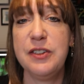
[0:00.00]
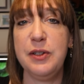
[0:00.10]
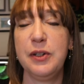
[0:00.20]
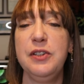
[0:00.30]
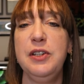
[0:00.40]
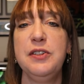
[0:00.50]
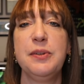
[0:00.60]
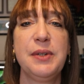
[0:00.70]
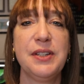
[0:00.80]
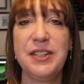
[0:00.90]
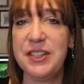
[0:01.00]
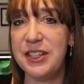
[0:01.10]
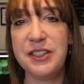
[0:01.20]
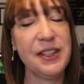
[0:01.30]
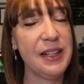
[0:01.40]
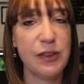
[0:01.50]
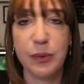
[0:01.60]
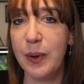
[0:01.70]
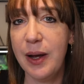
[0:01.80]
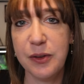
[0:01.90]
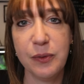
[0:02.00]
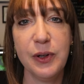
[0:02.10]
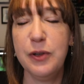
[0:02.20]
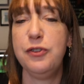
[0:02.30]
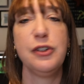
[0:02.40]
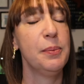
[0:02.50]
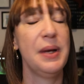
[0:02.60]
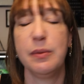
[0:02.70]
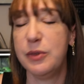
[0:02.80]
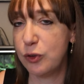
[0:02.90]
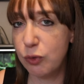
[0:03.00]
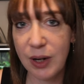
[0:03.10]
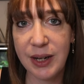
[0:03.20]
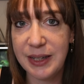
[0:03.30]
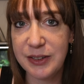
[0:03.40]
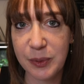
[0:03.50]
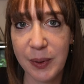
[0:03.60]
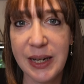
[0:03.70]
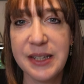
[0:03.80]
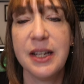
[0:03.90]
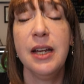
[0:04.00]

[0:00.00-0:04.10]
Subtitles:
You can use them consistently throughout the rows. You can make them as granny squares.